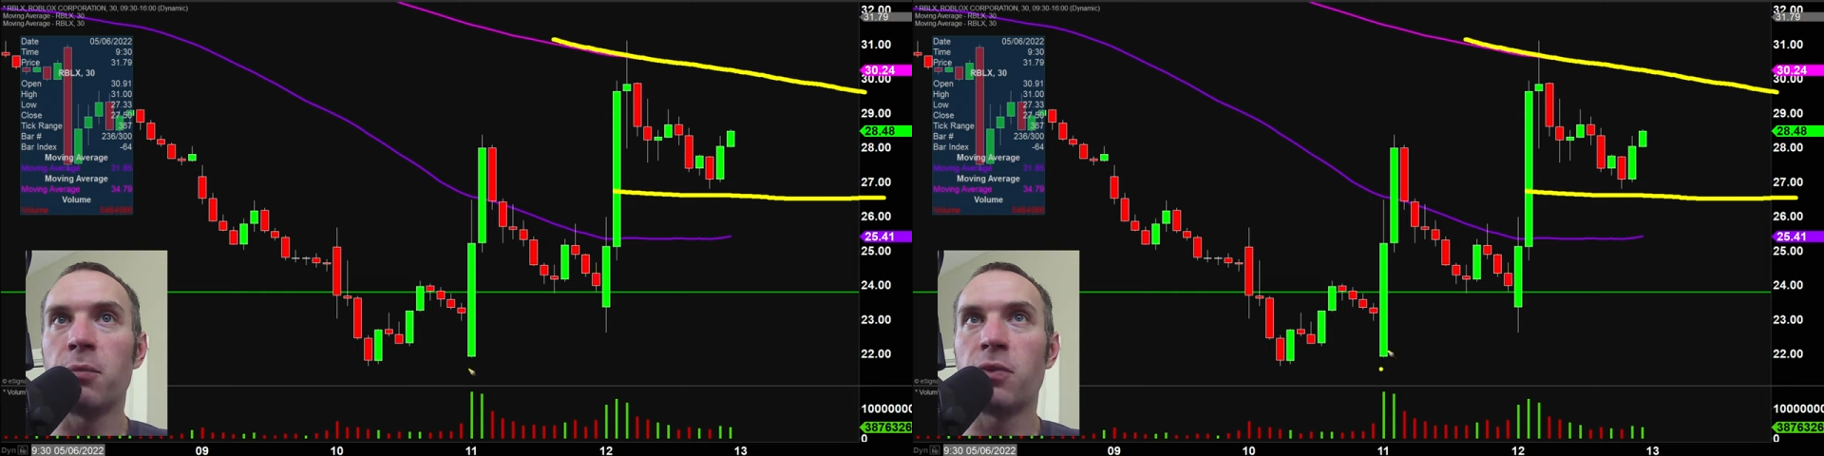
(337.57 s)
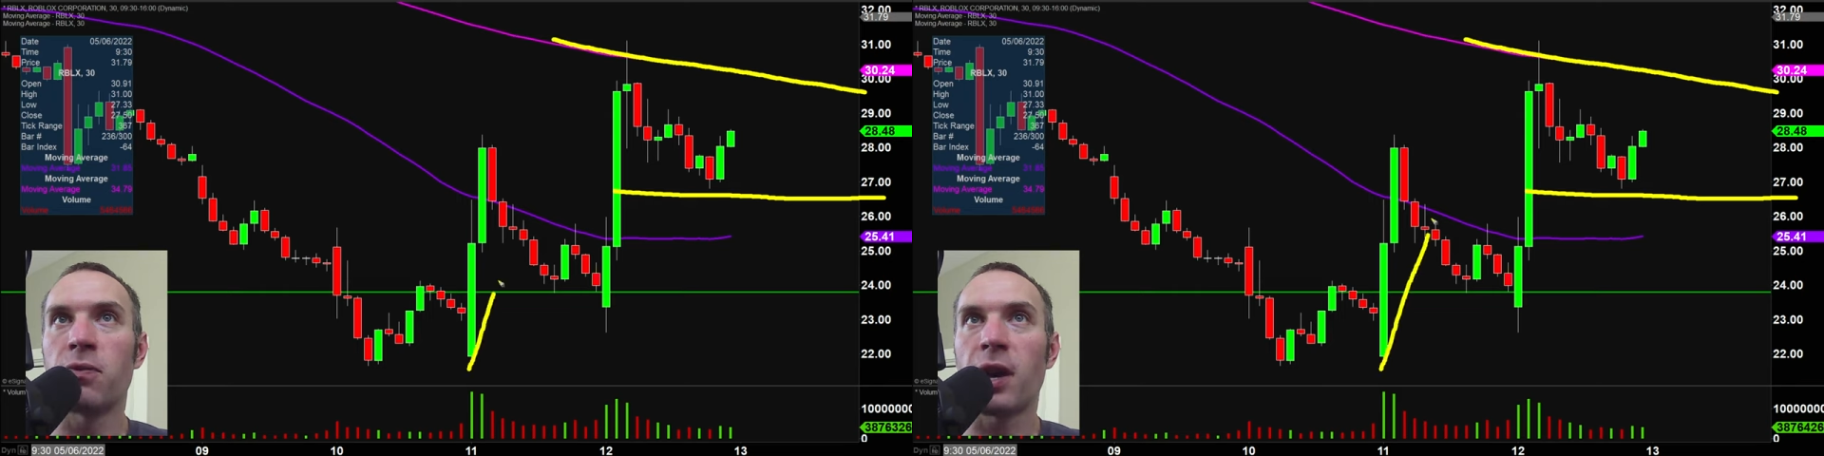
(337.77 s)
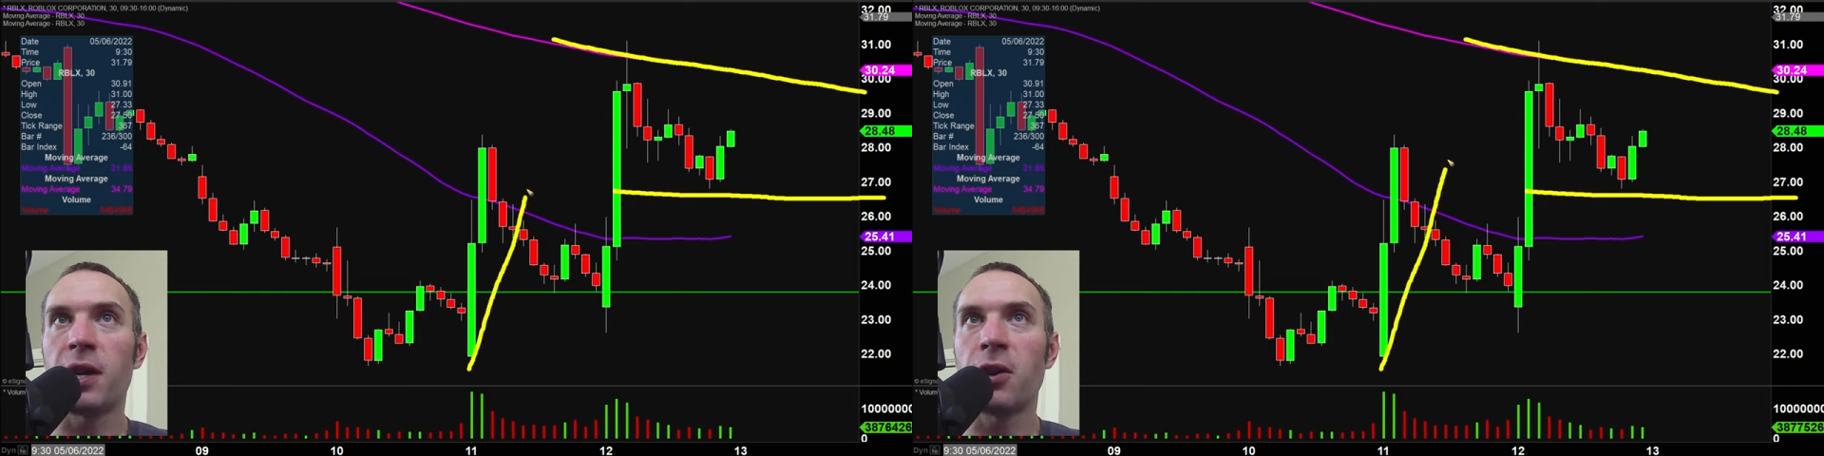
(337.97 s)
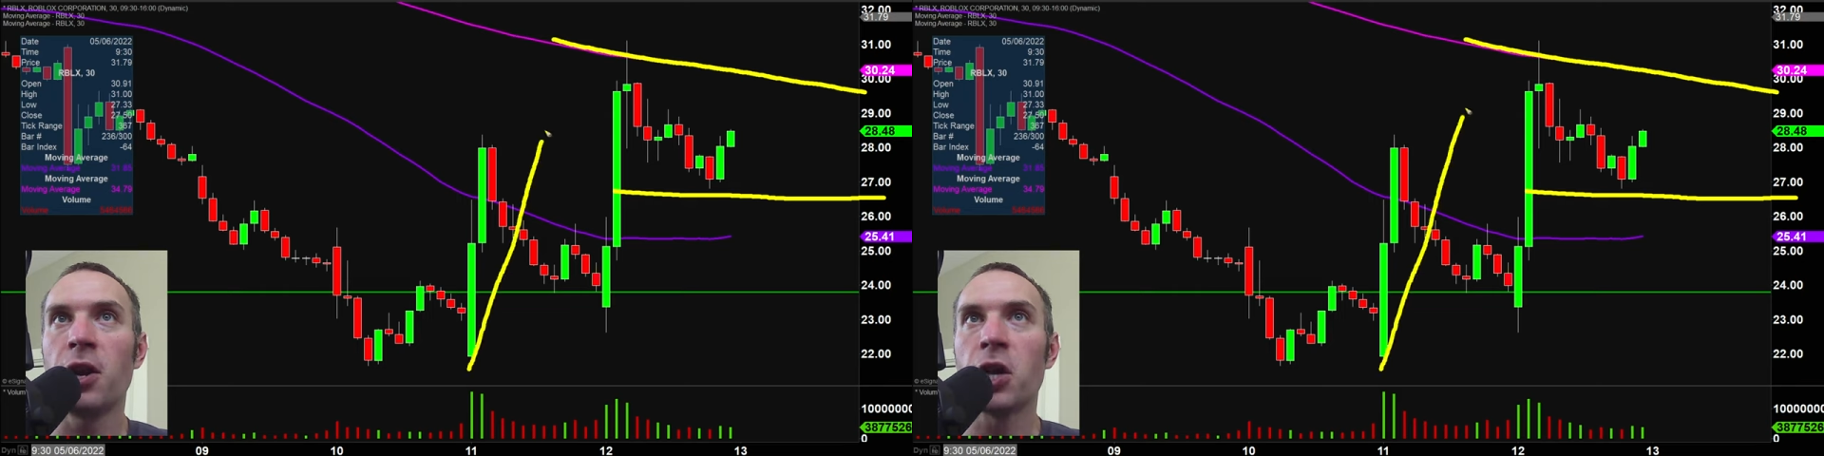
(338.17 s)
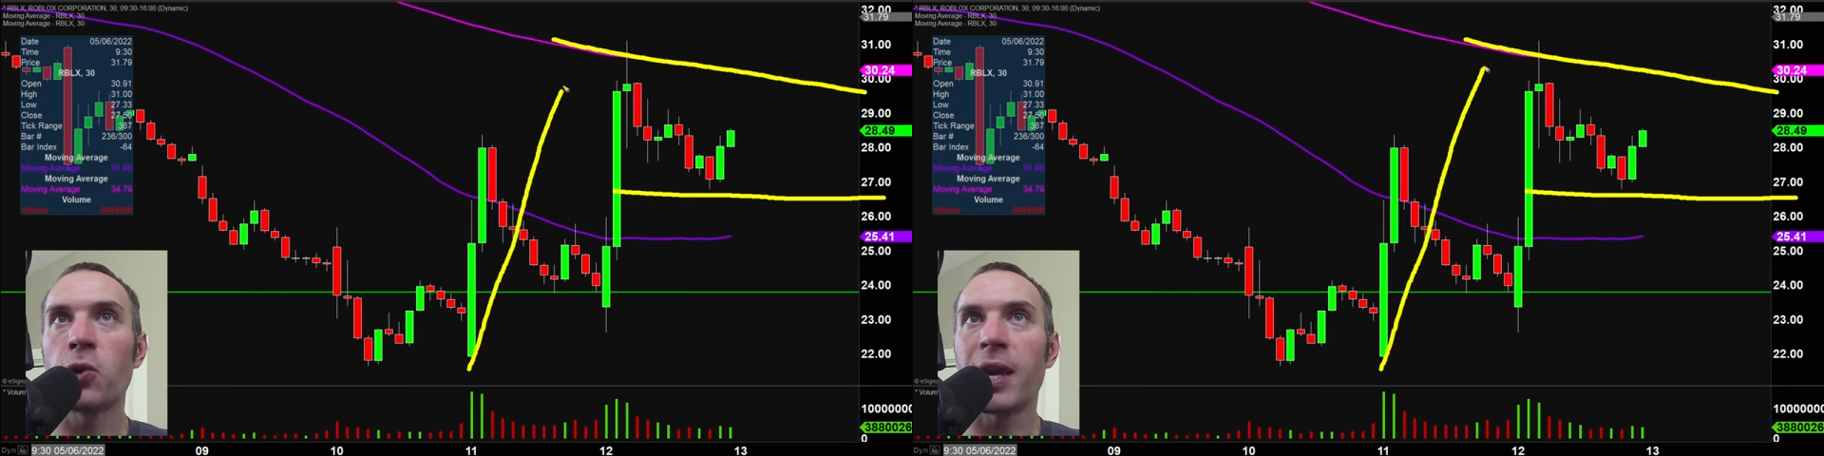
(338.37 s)
move right here.
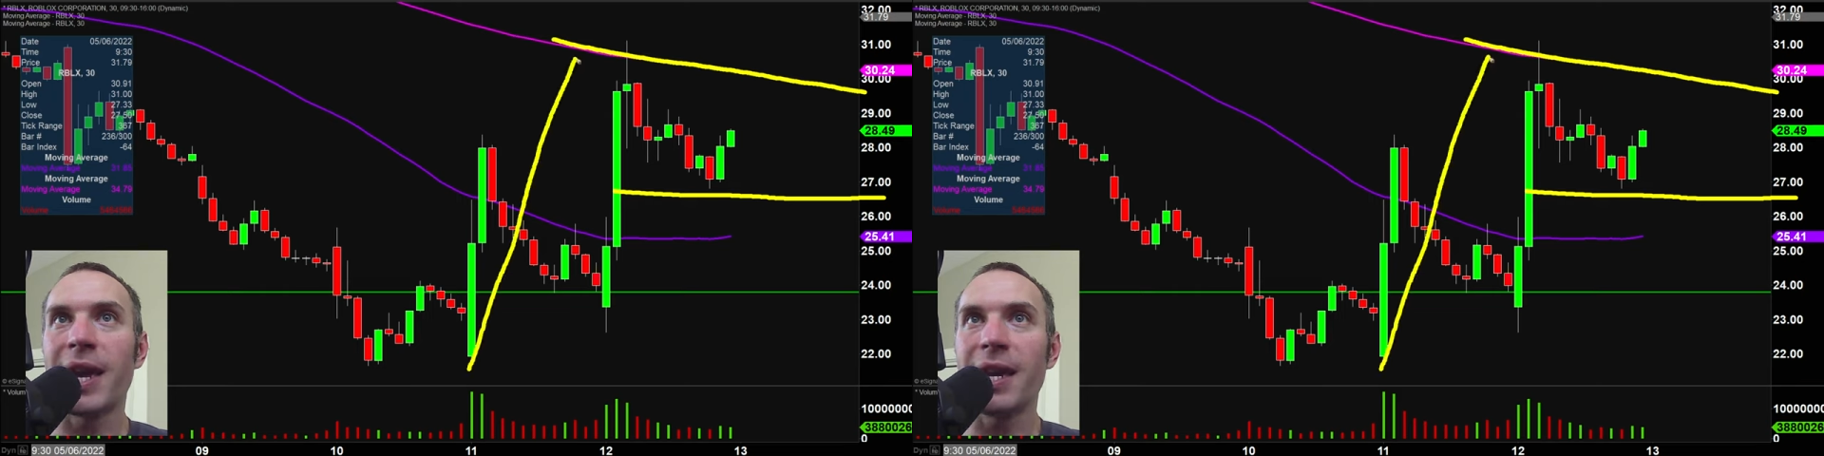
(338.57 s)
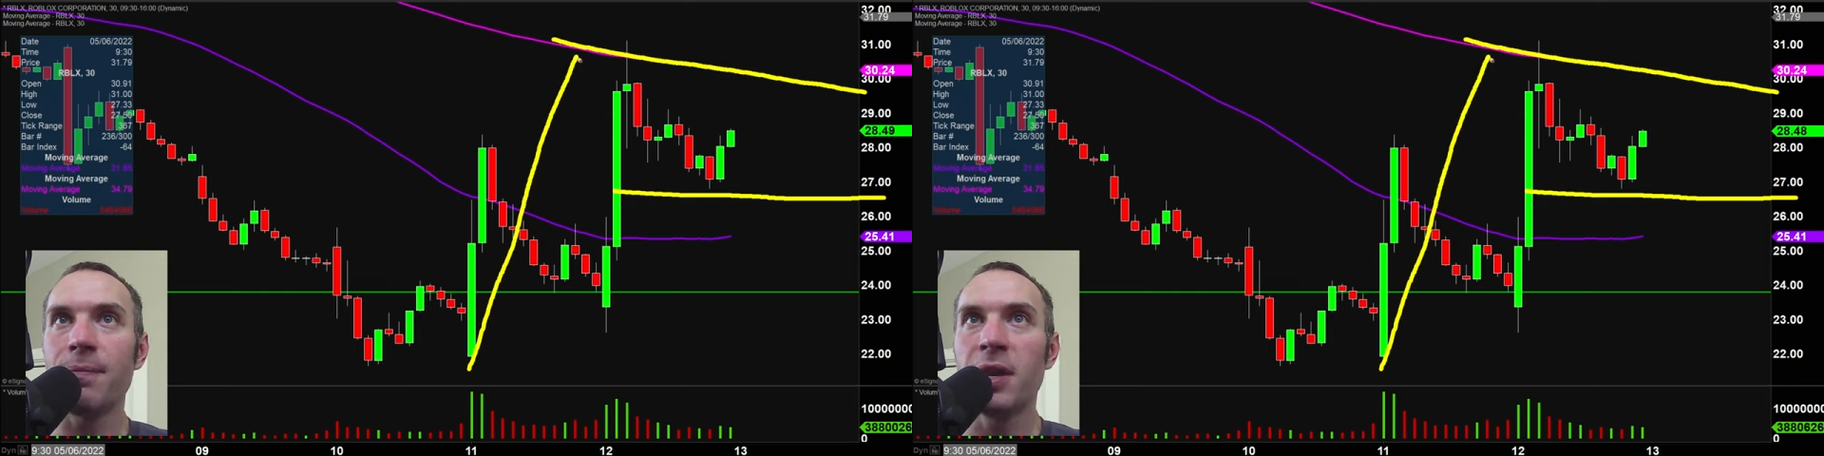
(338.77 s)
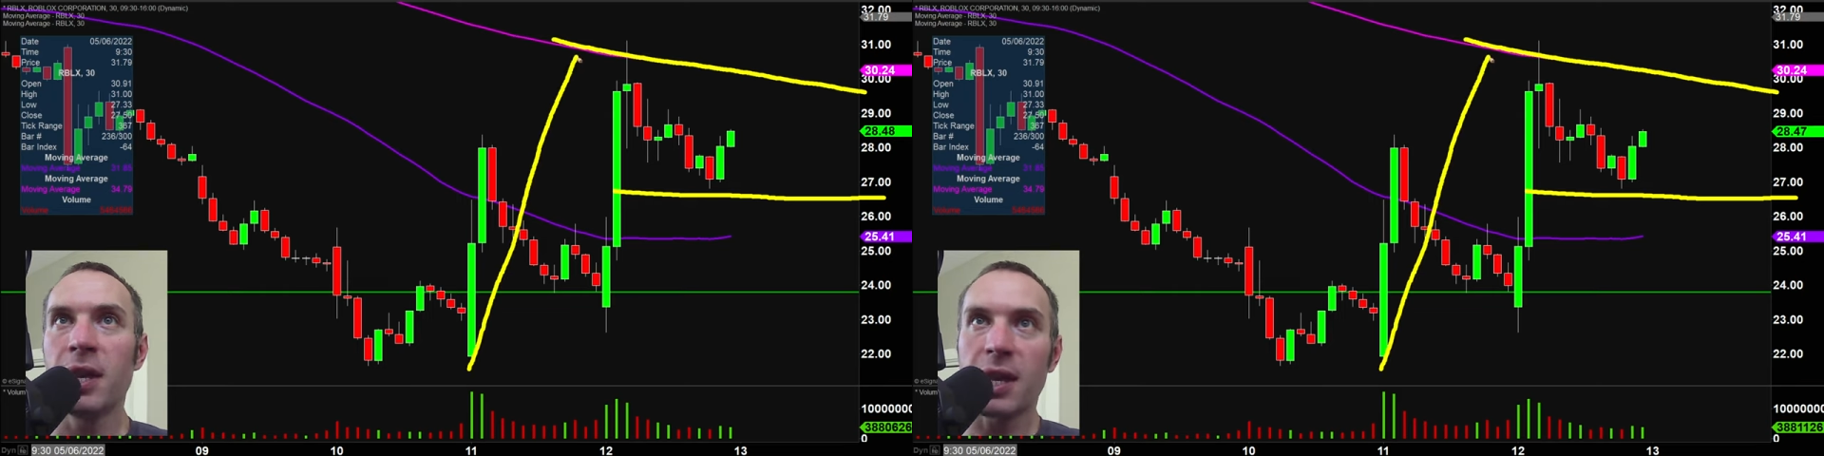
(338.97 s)
So I get it.